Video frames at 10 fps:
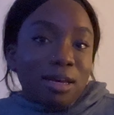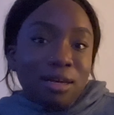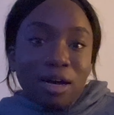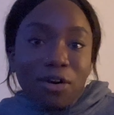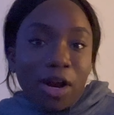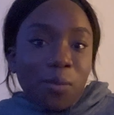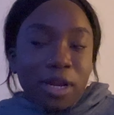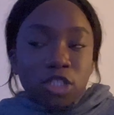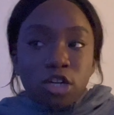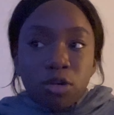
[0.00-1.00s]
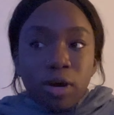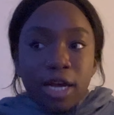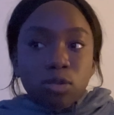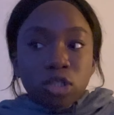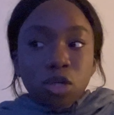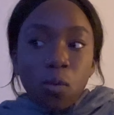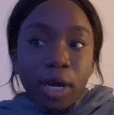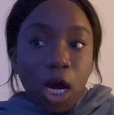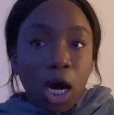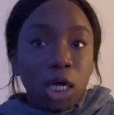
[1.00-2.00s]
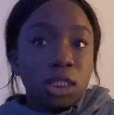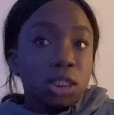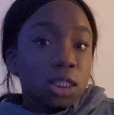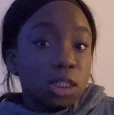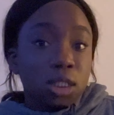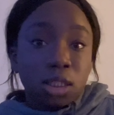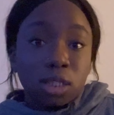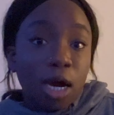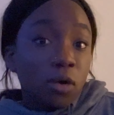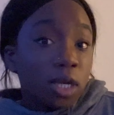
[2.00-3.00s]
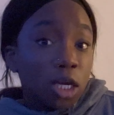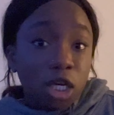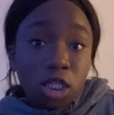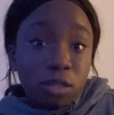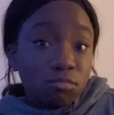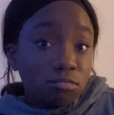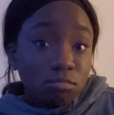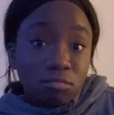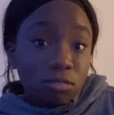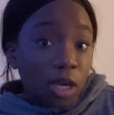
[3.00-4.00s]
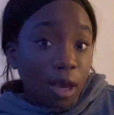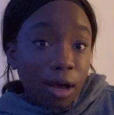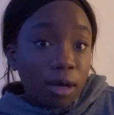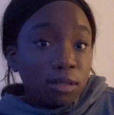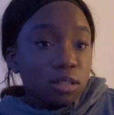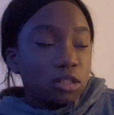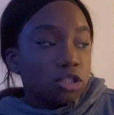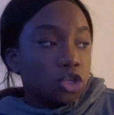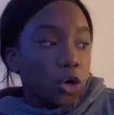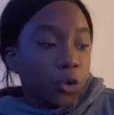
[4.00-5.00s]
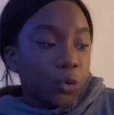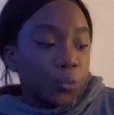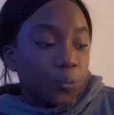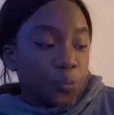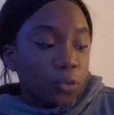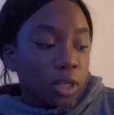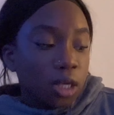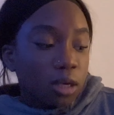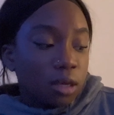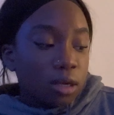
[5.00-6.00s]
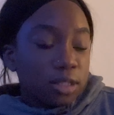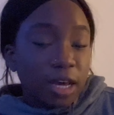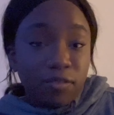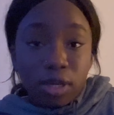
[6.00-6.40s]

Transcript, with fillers: a great way to show you guys what's going on out here yeah so definitely